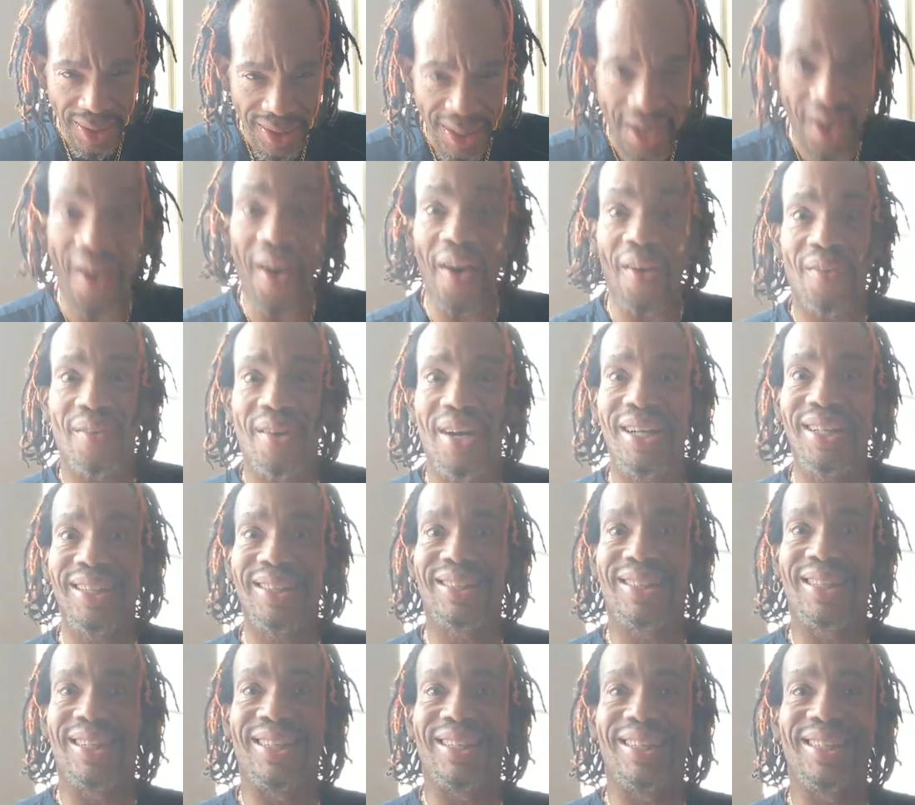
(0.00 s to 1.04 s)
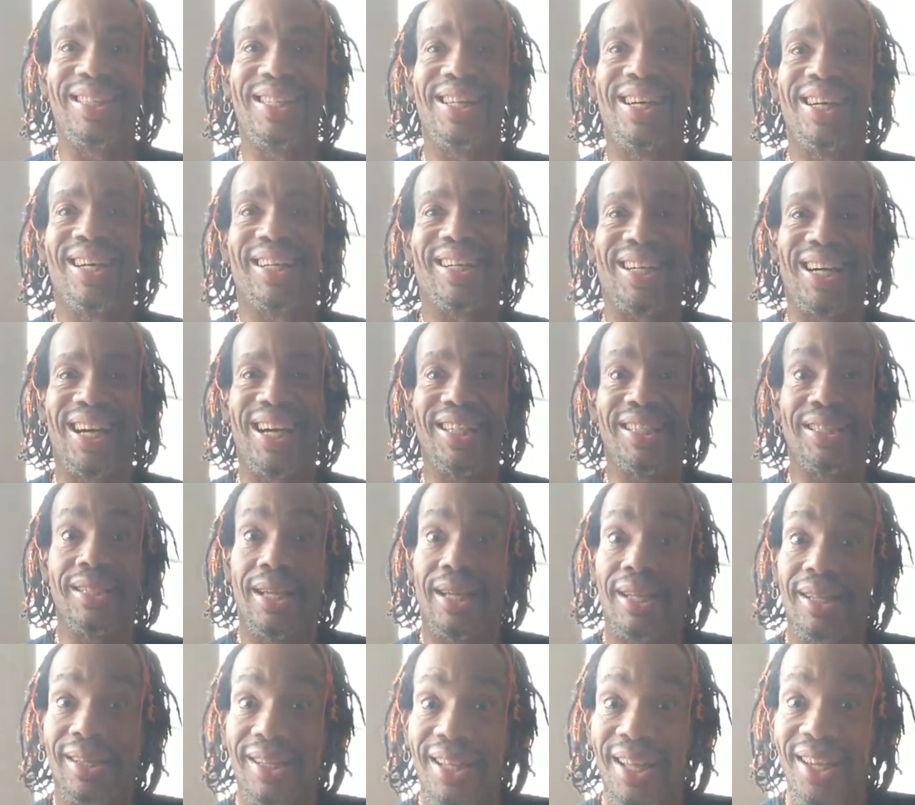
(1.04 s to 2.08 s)
All right then. Guys,
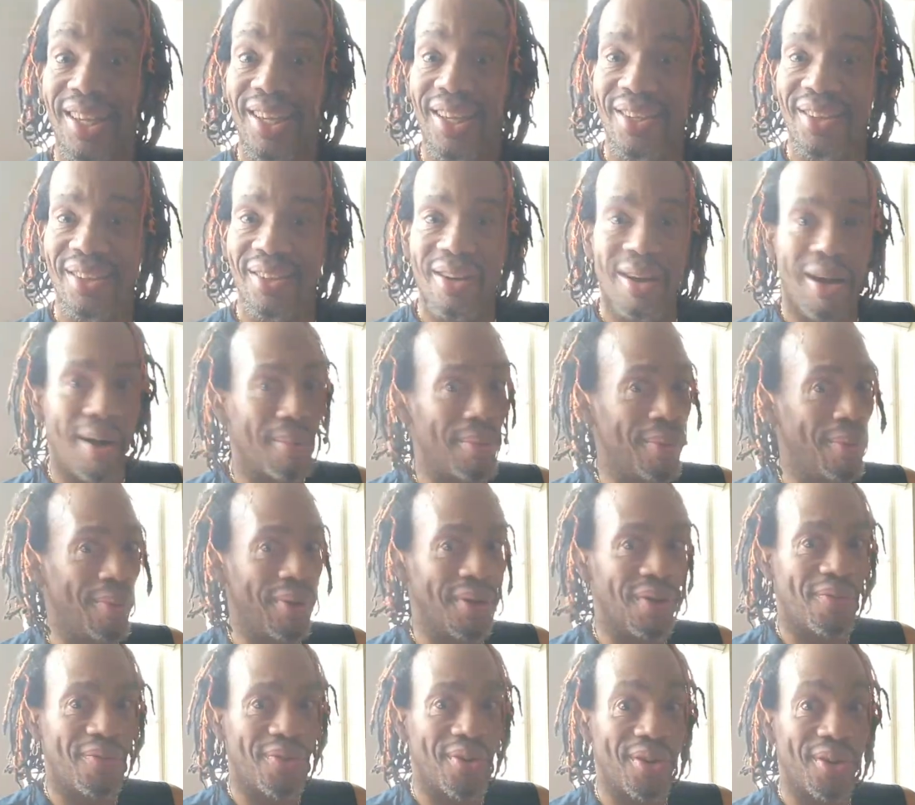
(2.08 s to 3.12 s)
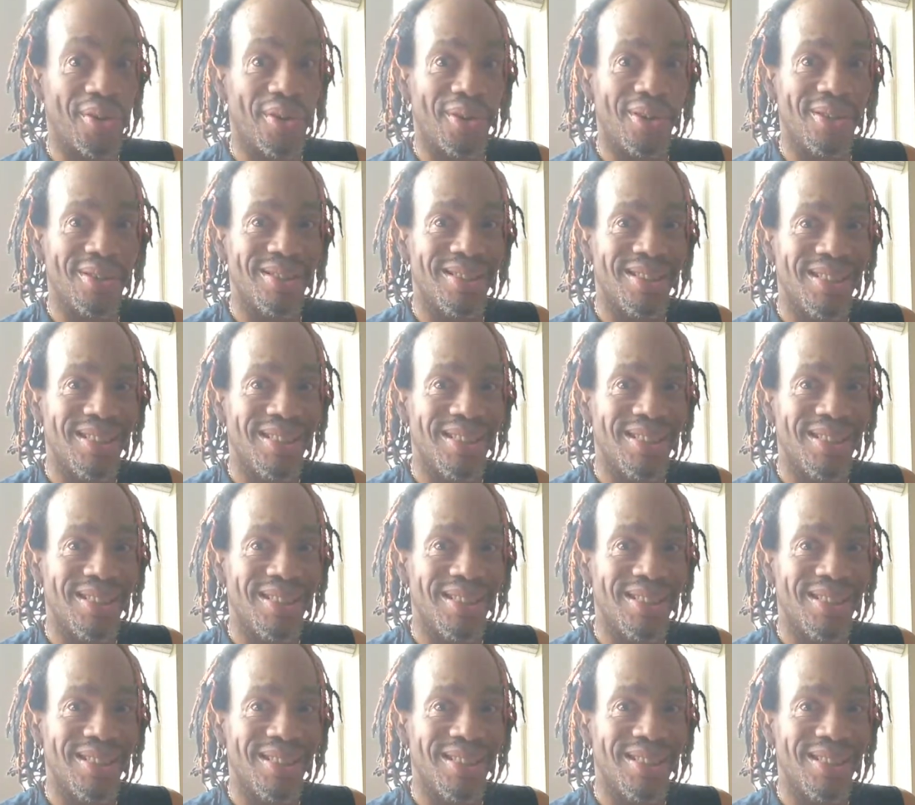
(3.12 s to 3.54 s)
thank you. I'll be waiting for your call.